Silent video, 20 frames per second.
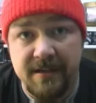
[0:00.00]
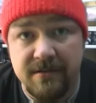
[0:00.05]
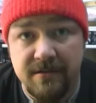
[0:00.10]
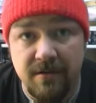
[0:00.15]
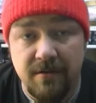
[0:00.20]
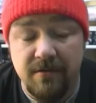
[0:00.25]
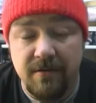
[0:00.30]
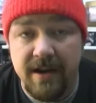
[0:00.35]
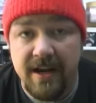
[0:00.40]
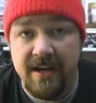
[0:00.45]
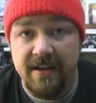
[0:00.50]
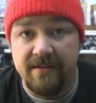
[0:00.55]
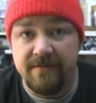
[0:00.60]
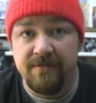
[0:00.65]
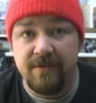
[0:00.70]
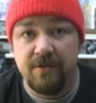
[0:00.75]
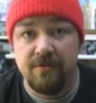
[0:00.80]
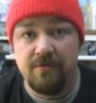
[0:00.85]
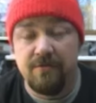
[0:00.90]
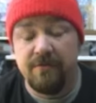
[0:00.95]
So any of
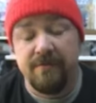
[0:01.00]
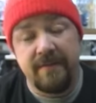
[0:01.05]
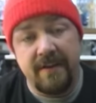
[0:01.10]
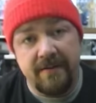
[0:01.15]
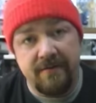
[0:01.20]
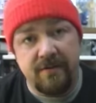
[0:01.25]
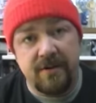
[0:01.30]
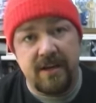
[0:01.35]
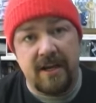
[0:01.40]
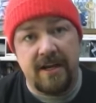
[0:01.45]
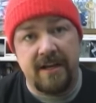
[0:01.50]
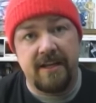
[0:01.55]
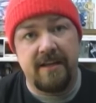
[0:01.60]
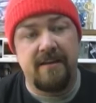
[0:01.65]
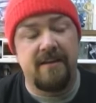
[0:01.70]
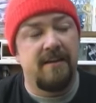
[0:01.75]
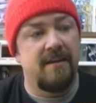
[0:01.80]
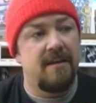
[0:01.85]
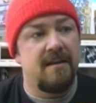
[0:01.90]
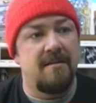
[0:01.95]
you who've never done it,
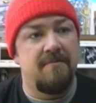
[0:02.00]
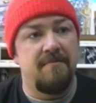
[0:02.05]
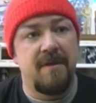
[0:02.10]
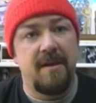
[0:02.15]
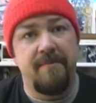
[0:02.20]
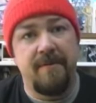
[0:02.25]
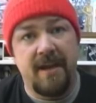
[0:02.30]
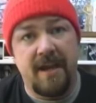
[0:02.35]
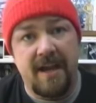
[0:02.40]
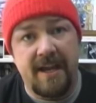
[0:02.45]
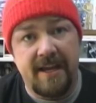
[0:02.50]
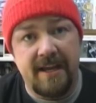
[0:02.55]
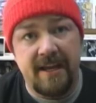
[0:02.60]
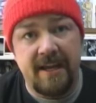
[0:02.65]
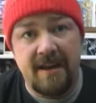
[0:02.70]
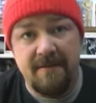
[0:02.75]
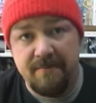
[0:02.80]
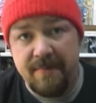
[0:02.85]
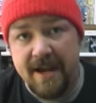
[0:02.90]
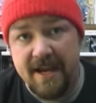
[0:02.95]
maybe I can
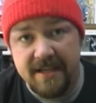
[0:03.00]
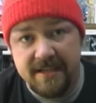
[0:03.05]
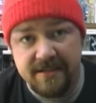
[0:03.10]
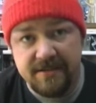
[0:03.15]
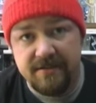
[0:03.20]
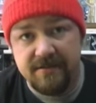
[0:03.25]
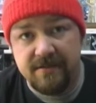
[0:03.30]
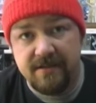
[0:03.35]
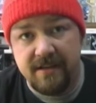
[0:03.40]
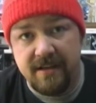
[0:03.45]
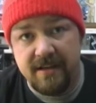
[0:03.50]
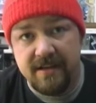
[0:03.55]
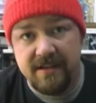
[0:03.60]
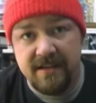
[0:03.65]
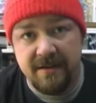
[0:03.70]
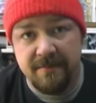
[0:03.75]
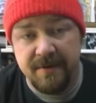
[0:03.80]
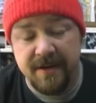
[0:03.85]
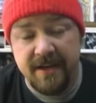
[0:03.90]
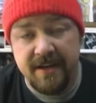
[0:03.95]
get past the
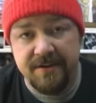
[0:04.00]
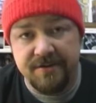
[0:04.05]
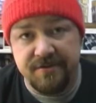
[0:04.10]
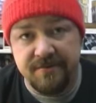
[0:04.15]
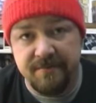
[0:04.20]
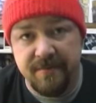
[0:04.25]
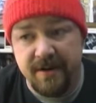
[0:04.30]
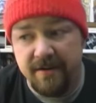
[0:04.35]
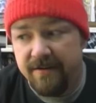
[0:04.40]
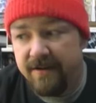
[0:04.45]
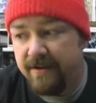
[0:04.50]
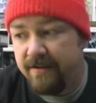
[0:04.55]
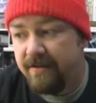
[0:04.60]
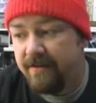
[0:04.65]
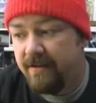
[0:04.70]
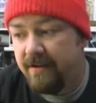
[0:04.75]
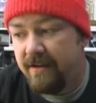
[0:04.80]
intimidation barrier.